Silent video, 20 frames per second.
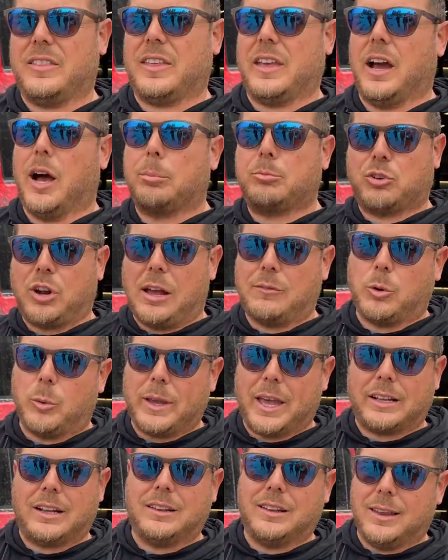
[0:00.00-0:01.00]
the up travel we
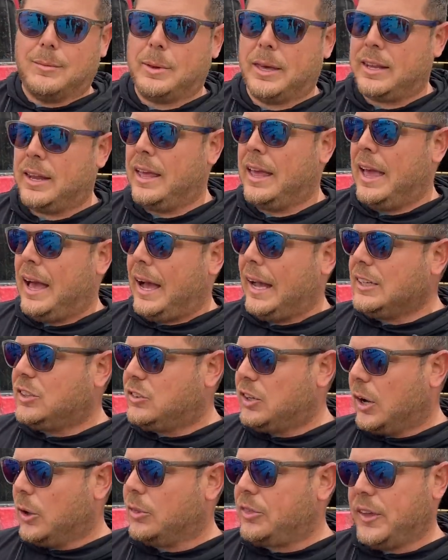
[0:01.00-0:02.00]
had to limit, I
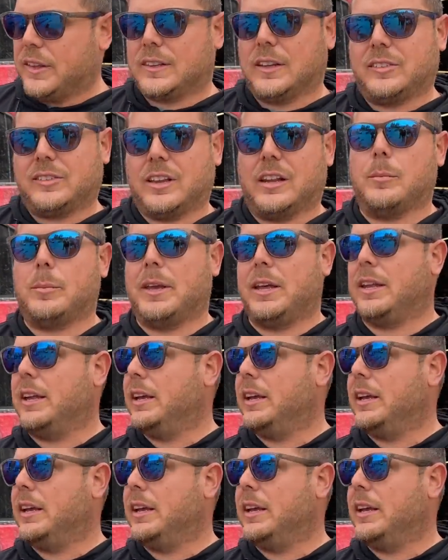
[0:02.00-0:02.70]
don't think this is gonna be an